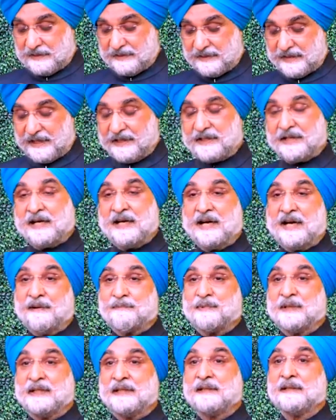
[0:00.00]
that are
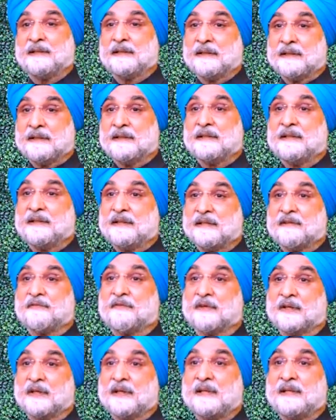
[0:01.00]
happening in the
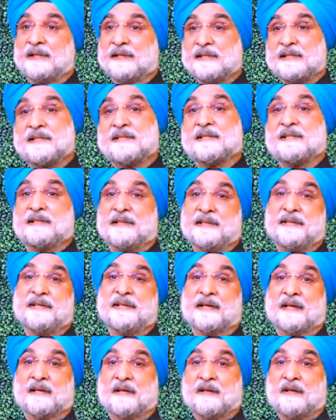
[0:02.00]
world is in
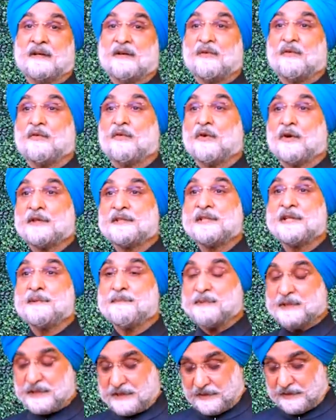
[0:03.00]
India,
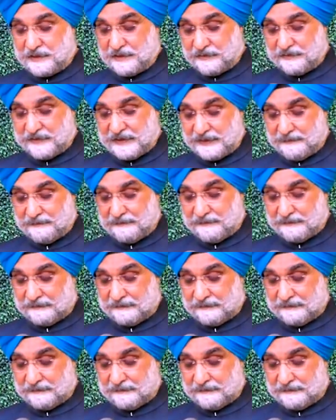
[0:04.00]
40% of them.